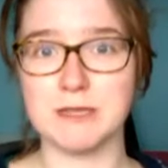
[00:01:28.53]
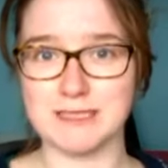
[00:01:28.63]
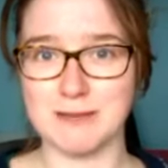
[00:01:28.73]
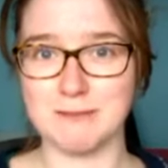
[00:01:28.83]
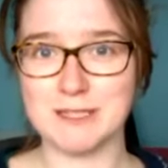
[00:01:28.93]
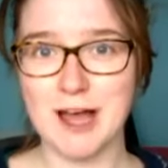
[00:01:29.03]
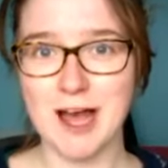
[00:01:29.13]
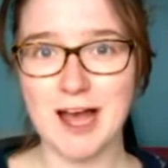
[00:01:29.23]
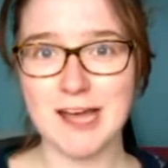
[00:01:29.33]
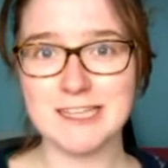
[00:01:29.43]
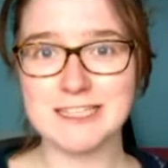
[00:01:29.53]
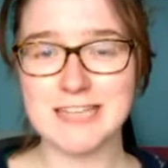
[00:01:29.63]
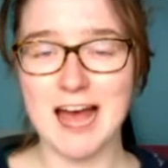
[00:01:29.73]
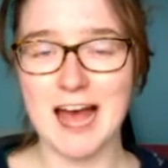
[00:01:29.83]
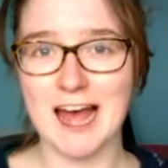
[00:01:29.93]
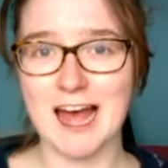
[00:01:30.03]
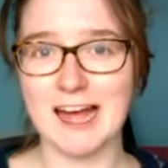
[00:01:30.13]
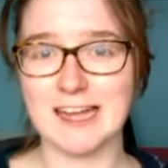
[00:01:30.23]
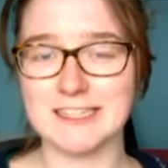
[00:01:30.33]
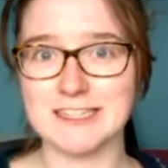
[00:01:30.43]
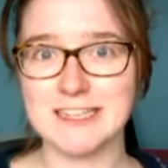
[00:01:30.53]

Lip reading: were the same size, and